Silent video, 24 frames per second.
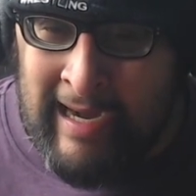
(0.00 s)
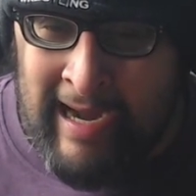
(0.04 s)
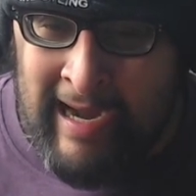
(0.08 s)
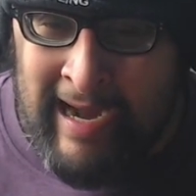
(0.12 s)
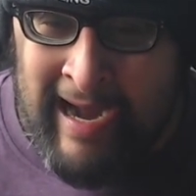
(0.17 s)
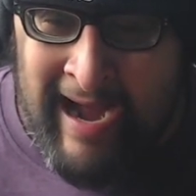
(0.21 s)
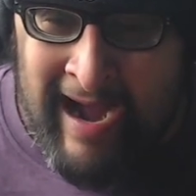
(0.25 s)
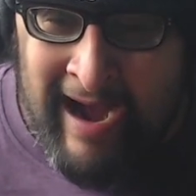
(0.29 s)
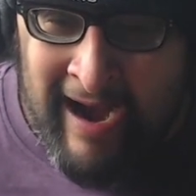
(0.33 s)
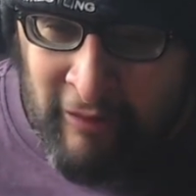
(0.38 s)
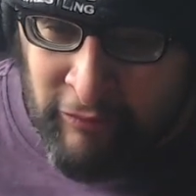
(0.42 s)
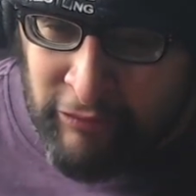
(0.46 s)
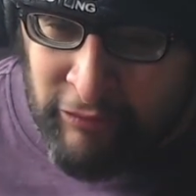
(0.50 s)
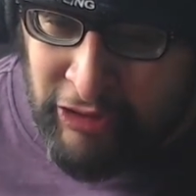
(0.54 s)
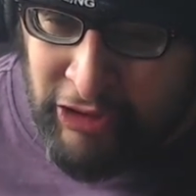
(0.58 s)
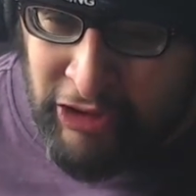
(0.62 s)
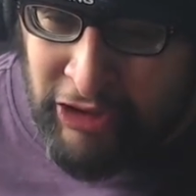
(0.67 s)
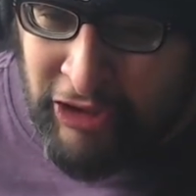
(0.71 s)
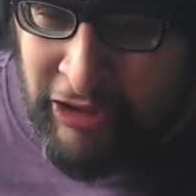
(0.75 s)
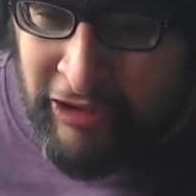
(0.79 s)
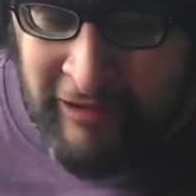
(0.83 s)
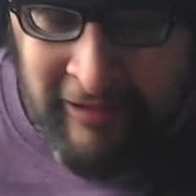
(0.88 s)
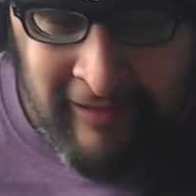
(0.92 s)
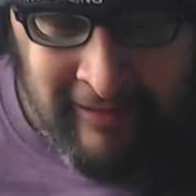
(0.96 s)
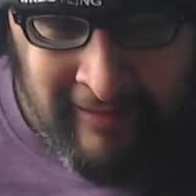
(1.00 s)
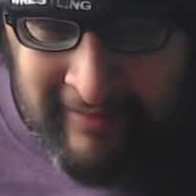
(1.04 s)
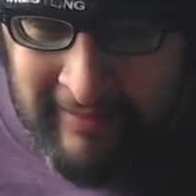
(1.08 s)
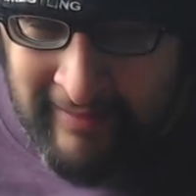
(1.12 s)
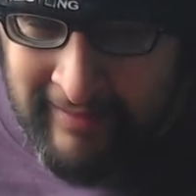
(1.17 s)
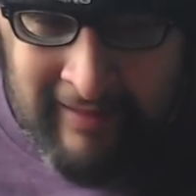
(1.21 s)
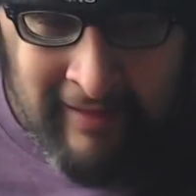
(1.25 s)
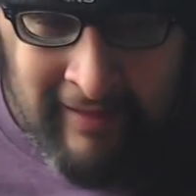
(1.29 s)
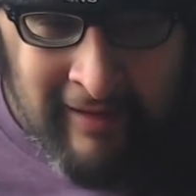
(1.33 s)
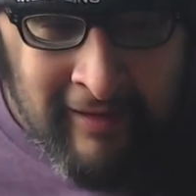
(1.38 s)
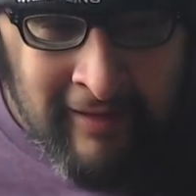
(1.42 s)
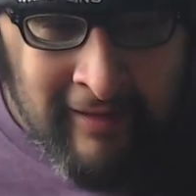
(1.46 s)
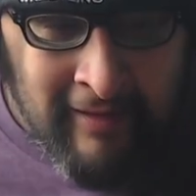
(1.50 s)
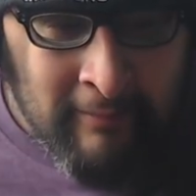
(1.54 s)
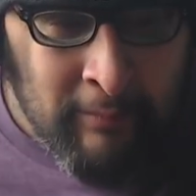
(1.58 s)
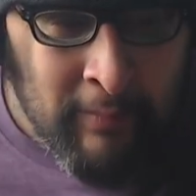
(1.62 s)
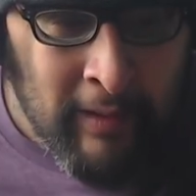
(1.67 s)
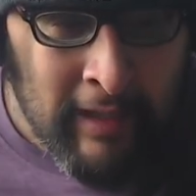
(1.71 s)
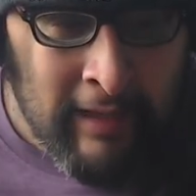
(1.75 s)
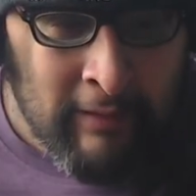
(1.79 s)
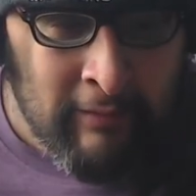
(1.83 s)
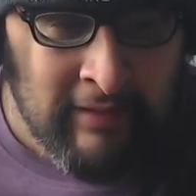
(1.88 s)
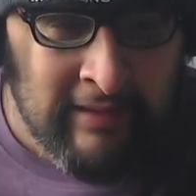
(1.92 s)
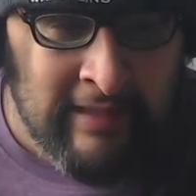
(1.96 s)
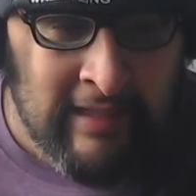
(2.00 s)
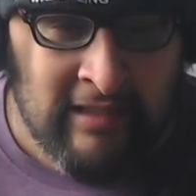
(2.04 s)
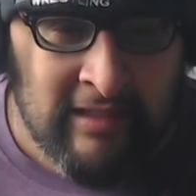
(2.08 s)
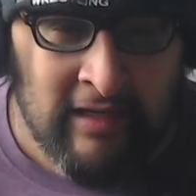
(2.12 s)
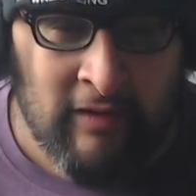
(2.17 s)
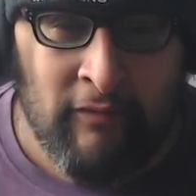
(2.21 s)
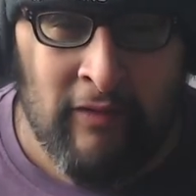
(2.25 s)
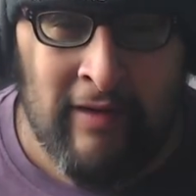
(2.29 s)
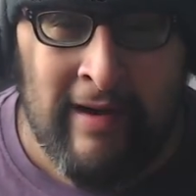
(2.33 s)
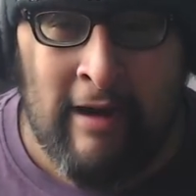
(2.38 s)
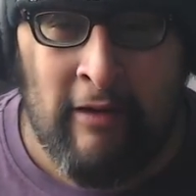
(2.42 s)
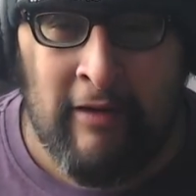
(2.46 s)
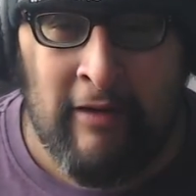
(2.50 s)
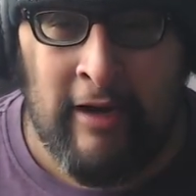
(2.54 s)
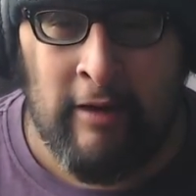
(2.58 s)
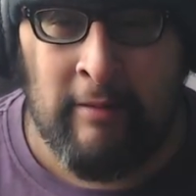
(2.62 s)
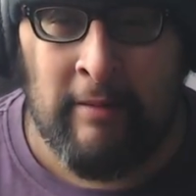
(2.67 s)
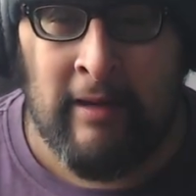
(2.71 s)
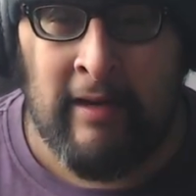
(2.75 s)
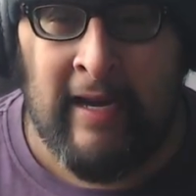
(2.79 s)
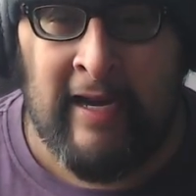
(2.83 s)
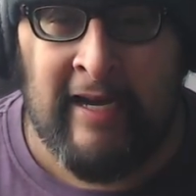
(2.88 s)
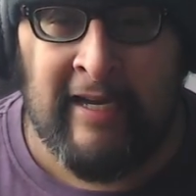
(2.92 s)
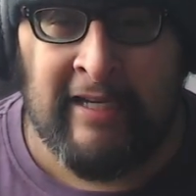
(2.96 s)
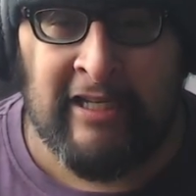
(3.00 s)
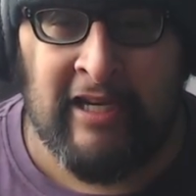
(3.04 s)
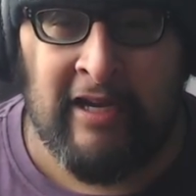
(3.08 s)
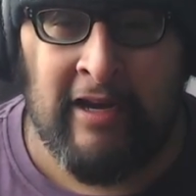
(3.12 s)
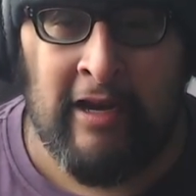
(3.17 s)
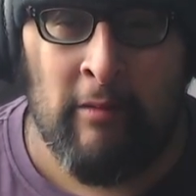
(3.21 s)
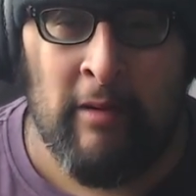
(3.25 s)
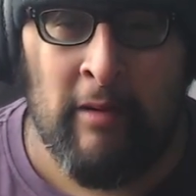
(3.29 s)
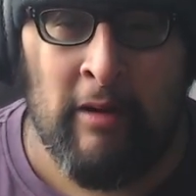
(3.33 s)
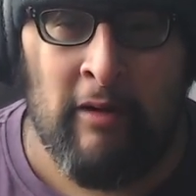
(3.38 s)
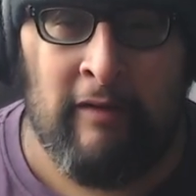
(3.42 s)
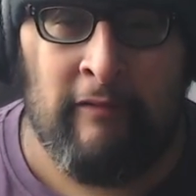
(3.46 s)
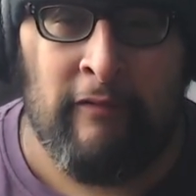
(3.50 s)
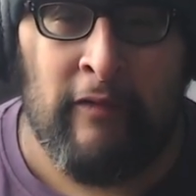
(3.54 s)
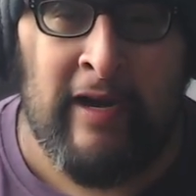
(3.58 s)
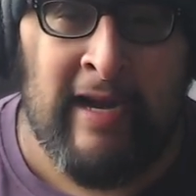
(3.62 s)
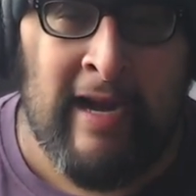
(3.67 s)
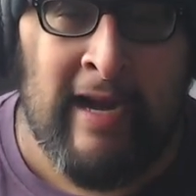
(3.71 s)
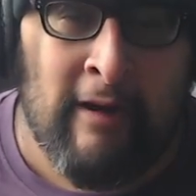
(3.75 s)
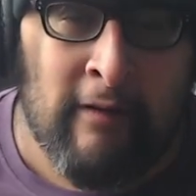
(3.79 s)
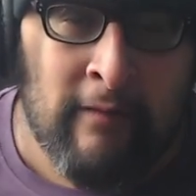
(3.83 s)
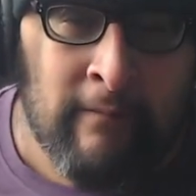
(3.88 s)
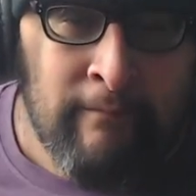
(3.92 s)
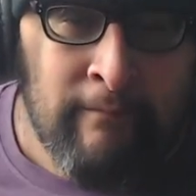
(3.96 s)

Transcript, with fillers: Ouch. that's it for now, Human Nation. Humanoid Freak out.